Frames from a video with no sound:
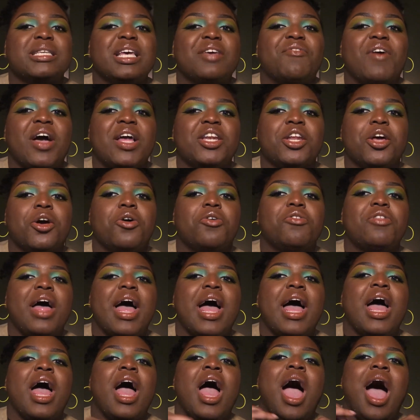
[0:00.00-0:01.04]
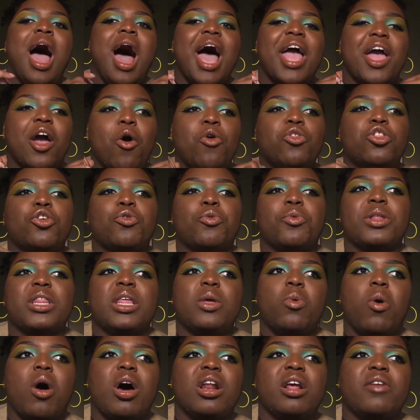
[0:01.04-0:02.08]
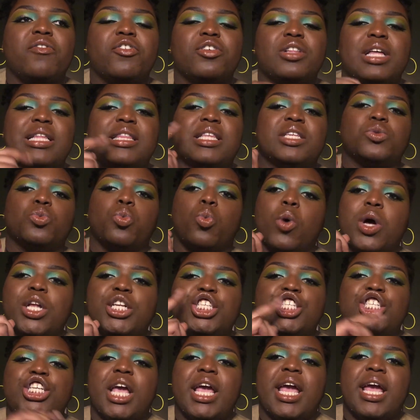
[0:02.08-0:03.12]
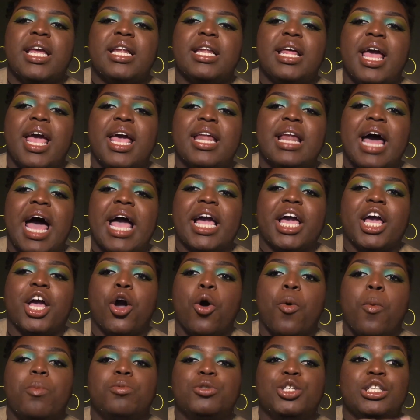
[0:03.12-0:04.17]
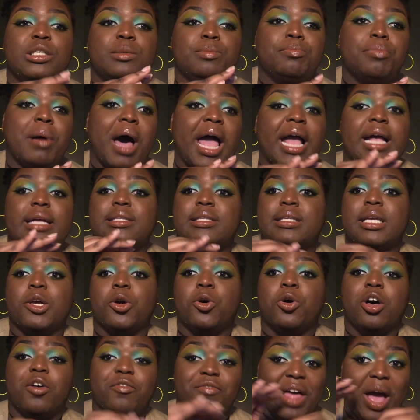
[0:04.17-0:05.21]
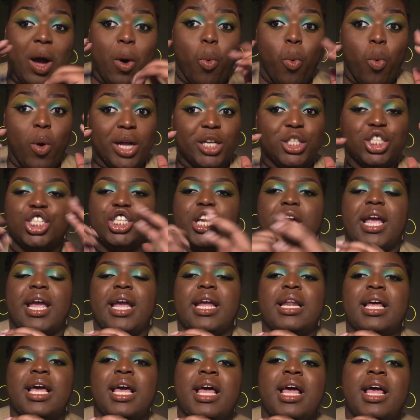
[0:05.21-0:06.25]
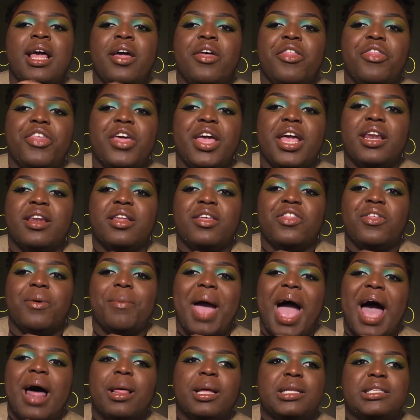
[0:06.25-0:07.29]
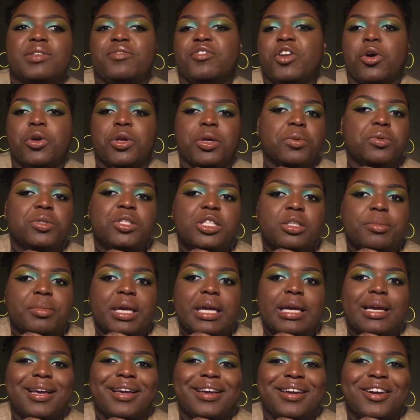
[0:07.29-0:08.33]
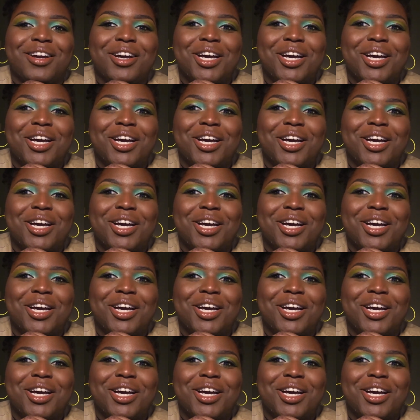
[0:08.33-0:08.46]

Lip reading: If I know that I only really want it for like this one shade and I could go just buy a single of that one shade, then the palette's of no use to me.